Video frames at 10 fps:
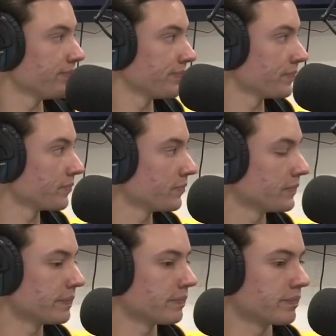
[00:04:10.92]
What about you,
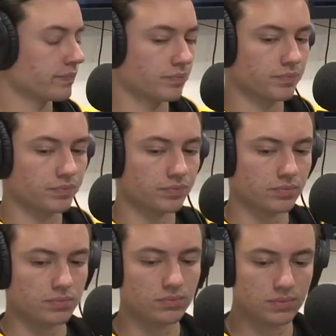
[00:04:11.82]
Josh? How, how
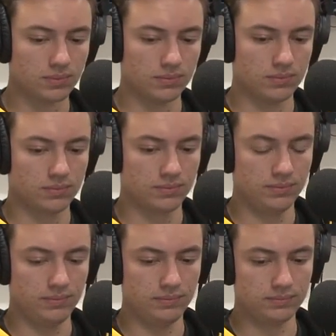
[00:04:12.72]
closely have you
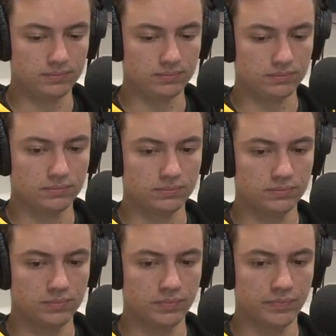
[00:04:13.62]
followed S E C
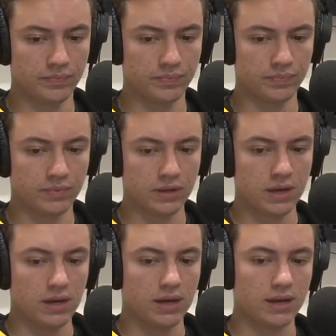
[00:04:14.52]
recruiting throughout your life?
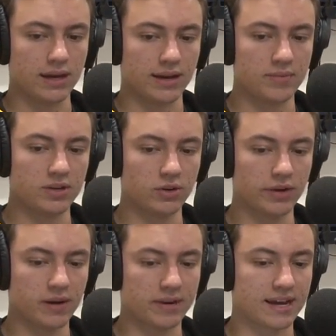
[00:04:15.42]
Yeah, I mean,
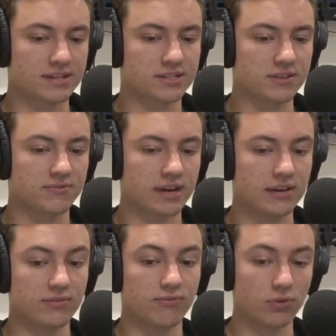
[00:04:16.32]
growing up an S C
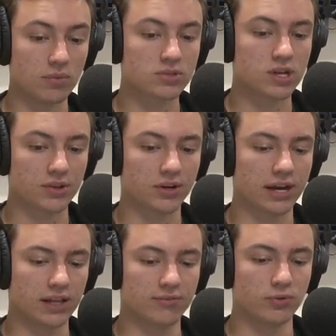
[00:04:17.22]
fan from Southern
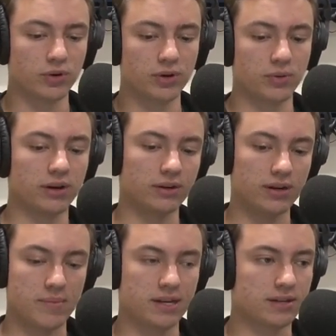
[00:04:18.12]
California,
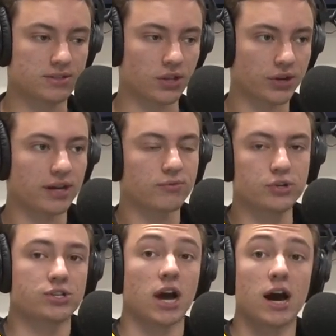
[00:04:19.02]
where, I mean, Southern
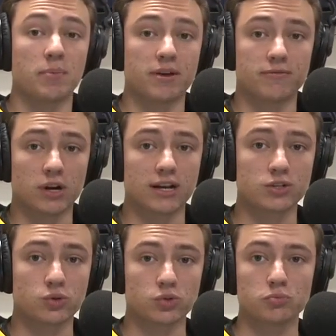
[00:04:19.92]
California is a hotbed for
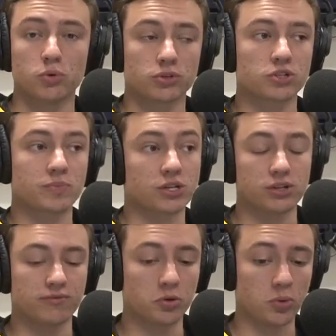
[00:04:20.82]
high school sports,
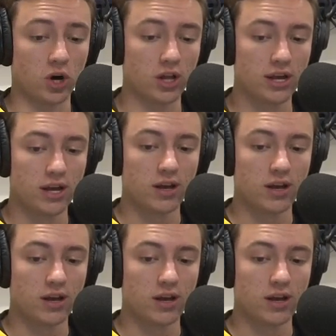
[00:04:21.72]
especially football.